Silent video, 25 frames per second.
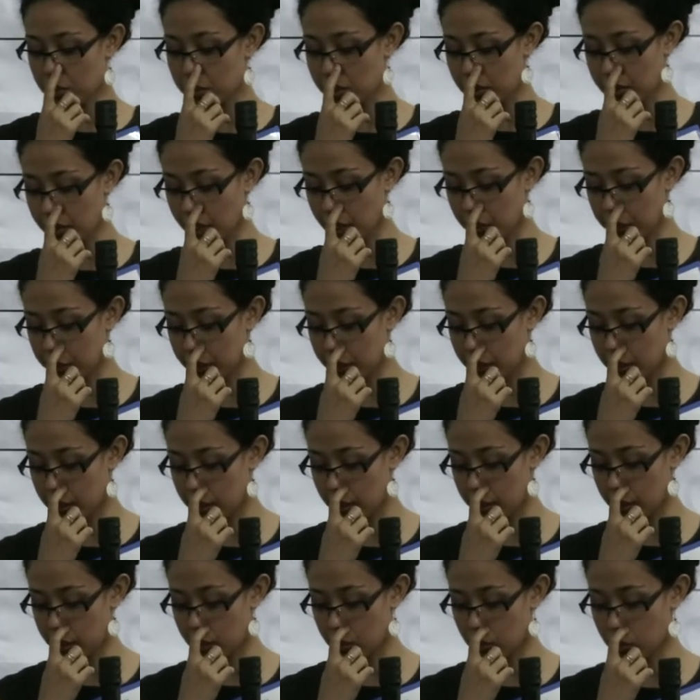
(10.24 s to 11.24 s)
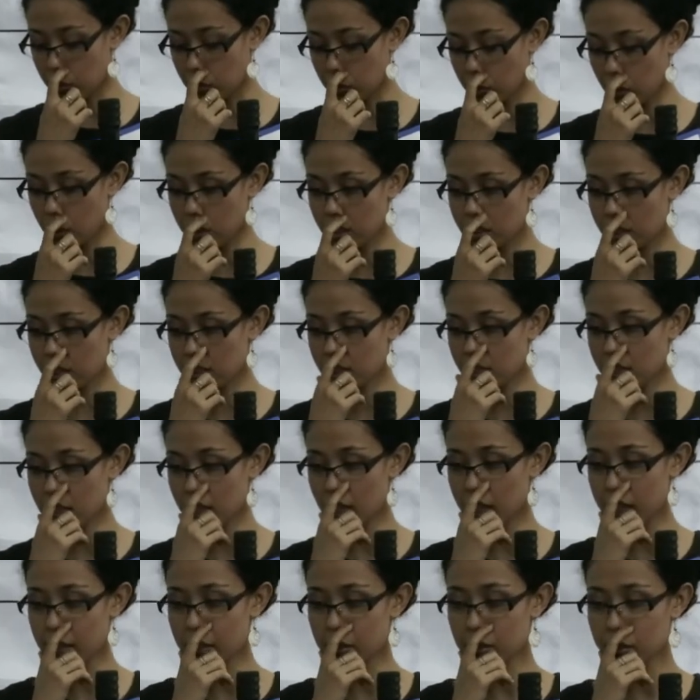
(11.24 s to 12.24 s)
costable recommendation into costing
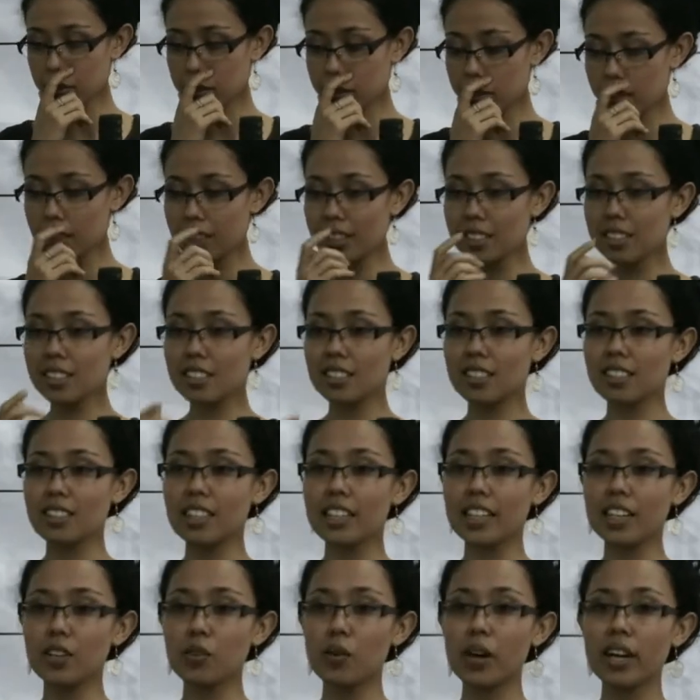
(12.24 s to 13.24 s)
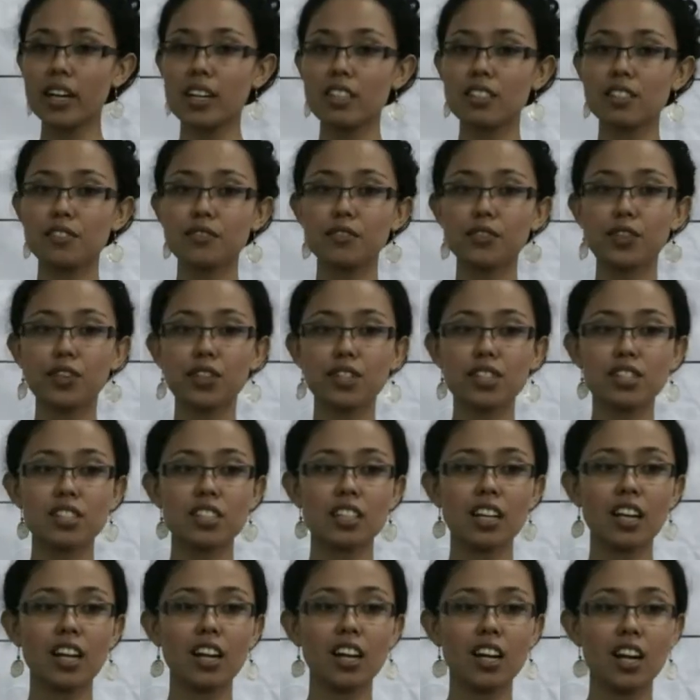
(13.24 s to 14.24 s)
scenarios. This requires, of
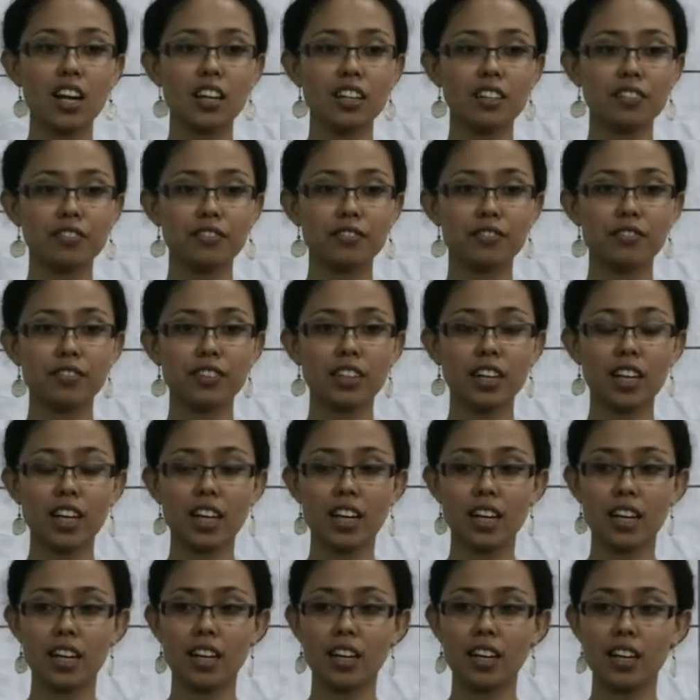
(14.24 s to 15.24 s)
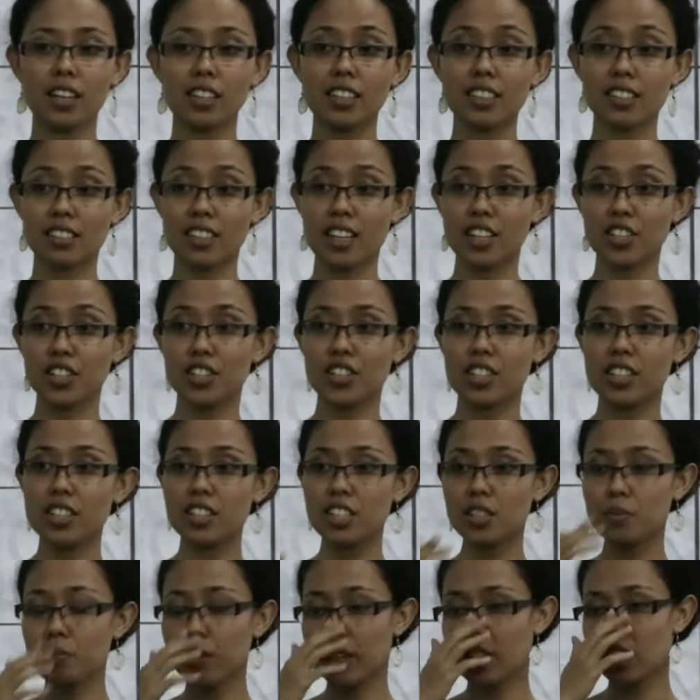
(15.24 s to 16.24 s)
course, a lot of
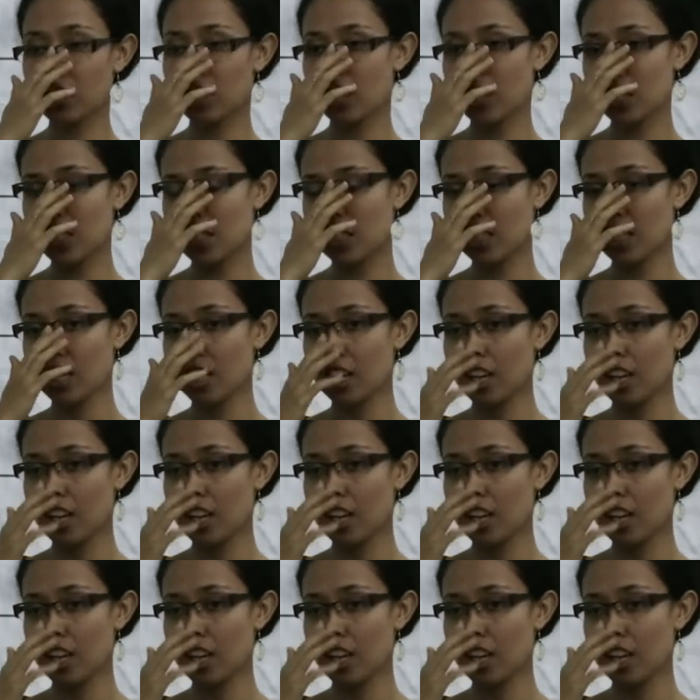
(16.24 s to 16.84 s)
discussions because